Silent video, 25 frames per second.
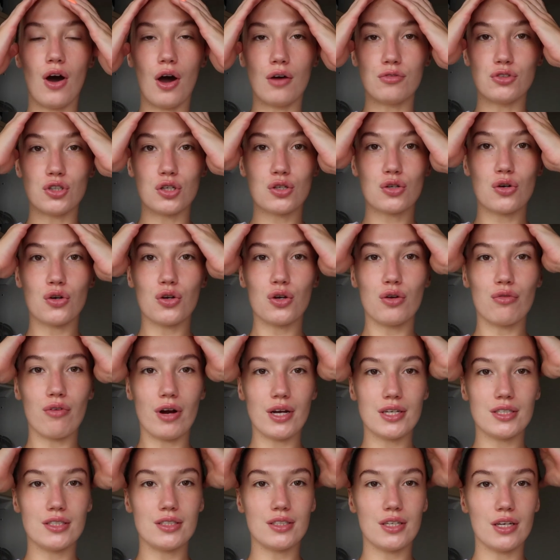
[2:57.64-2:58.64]
i've just got you
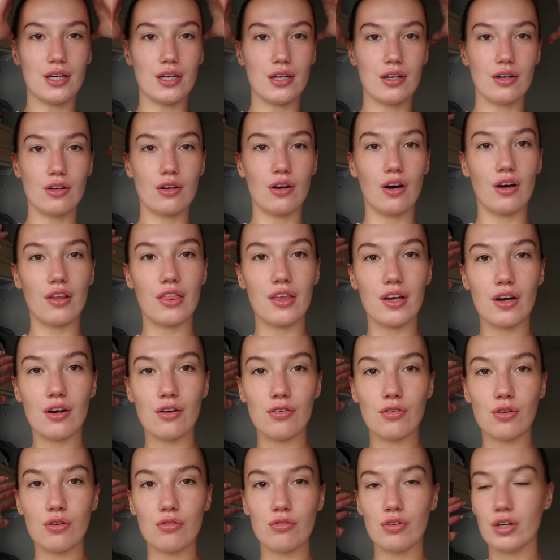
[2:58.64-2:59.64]
resting i think
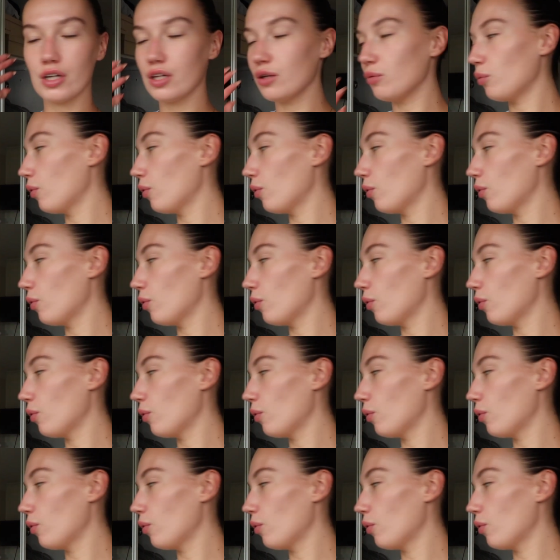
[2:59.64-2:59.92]
i've got really